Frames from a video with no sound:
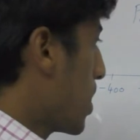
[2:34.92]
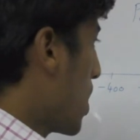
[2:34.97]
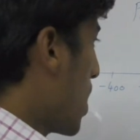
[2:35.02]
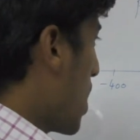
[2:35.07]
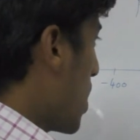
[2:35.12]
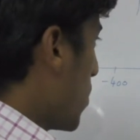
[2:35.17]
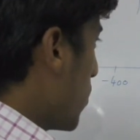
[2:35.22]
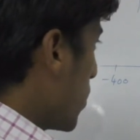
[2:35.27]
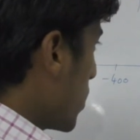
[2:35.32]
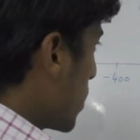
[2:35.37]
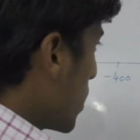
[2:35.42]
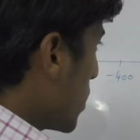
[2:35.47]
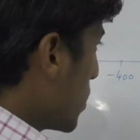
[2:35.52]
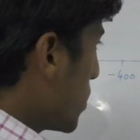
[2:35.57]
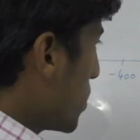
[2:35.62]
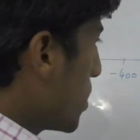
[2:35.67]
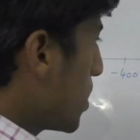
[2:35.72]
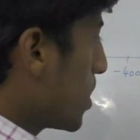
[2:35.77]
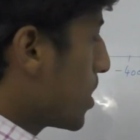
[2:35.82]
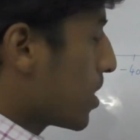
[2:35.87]
I will
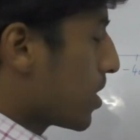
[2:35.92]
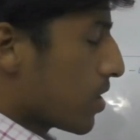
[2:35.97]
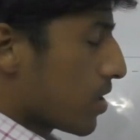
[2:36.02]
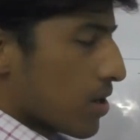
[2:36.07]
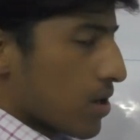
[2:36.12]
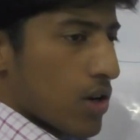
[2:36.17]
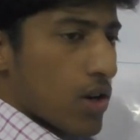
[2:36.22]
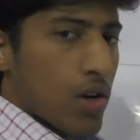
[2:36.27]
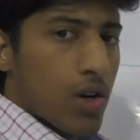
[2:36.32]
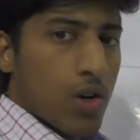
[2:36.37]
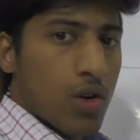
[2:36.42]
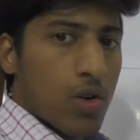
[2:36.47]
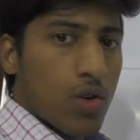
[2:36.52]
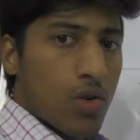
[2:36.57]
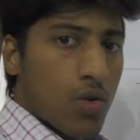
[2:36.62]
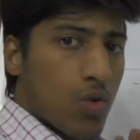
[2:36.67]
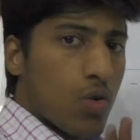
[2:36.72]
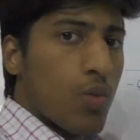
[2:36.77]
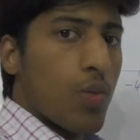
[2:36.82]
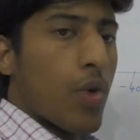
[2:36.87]
consider
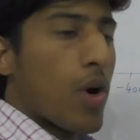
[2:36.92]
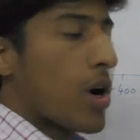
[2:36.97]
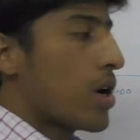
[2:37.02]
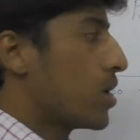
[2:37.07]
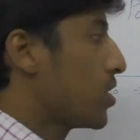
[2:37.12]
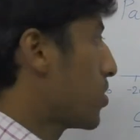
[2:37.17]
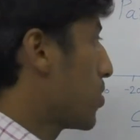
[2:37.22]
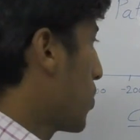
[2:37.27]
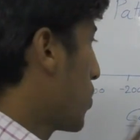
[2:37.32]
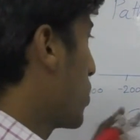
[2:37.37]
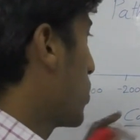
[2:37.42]
2 points on